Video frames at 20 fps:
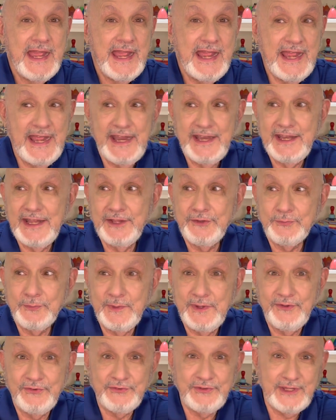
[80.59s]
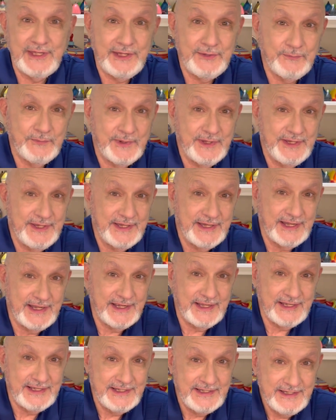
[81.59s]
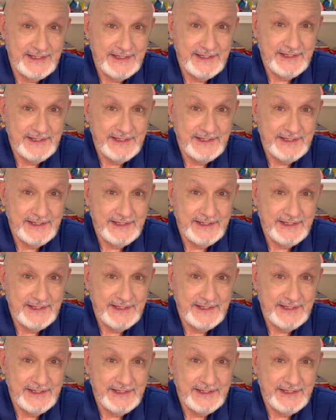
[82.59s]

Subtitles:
And as we see, when